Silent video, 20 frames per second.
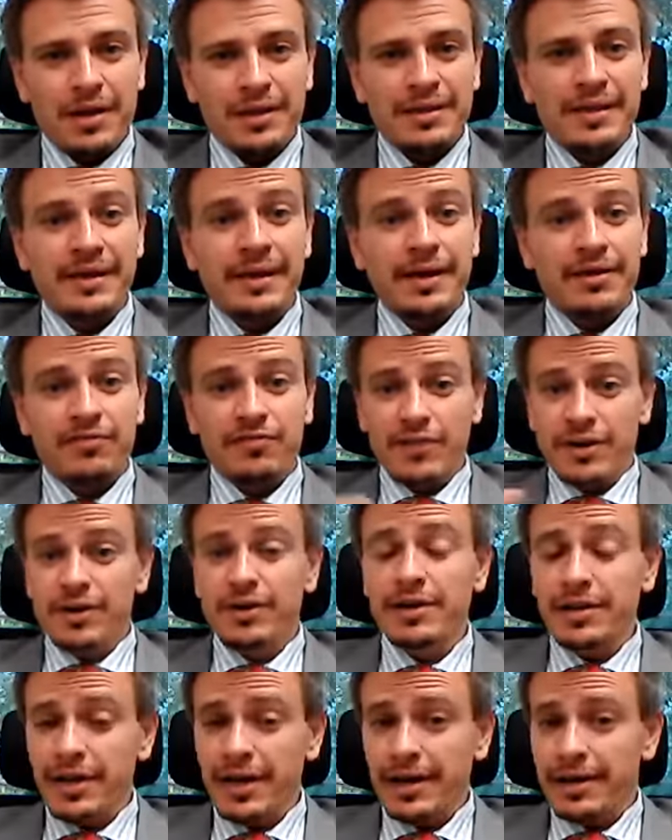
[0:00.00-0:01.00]
they are
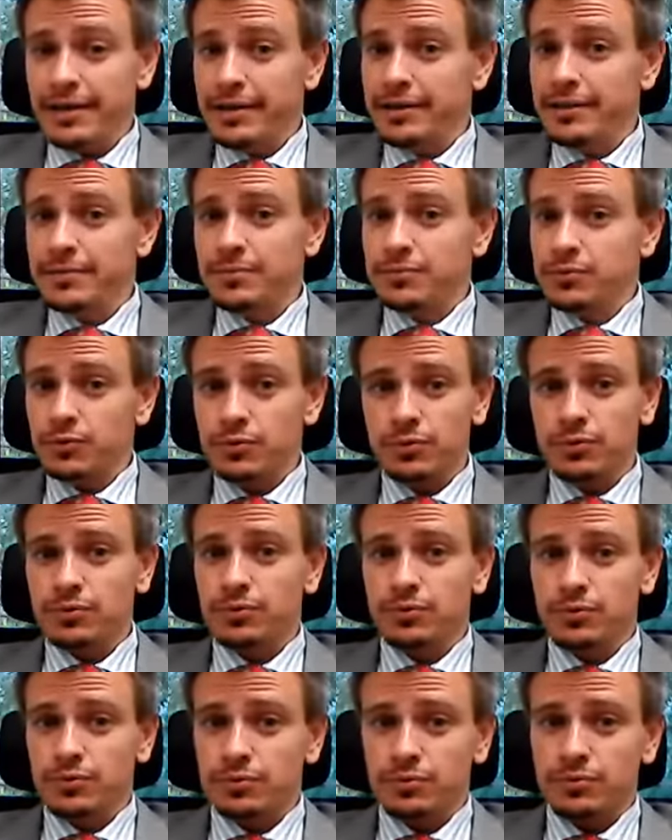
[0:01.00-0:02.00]
very likely
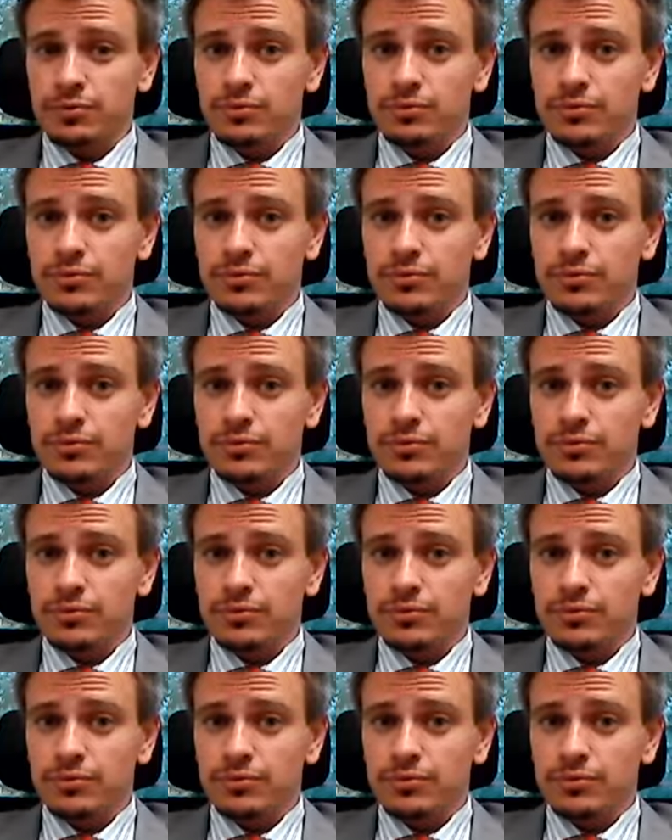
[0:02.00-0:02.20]
to